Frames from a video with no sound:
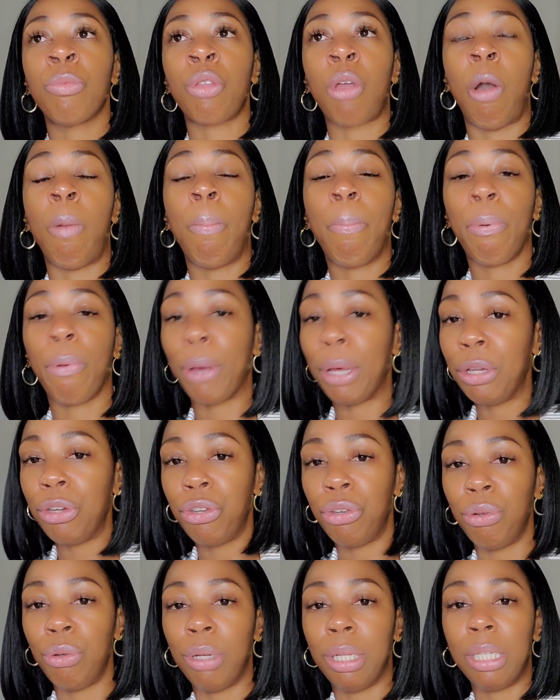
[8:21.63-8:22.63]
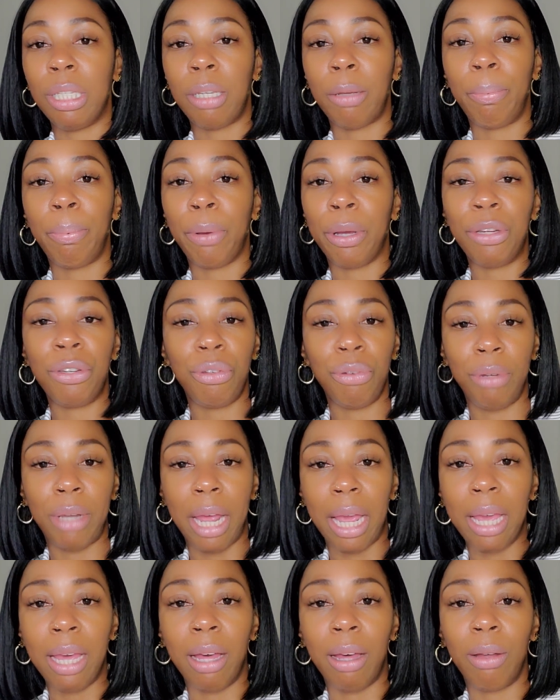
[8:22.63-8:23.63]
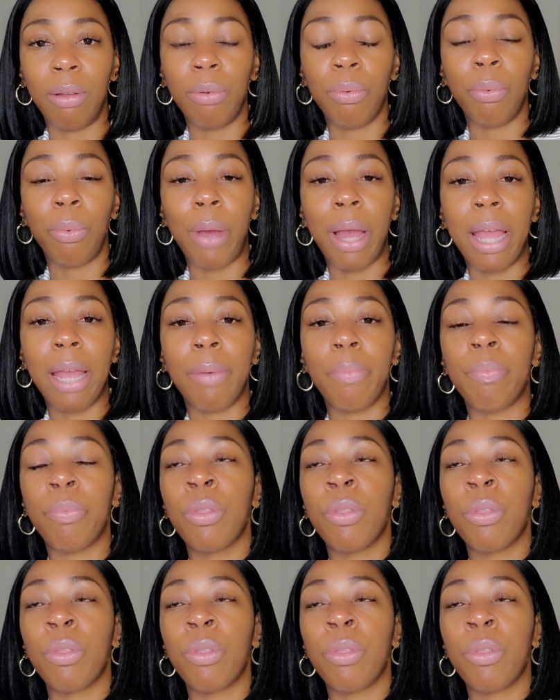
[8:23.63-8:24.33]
oppress you, and to press you down, right?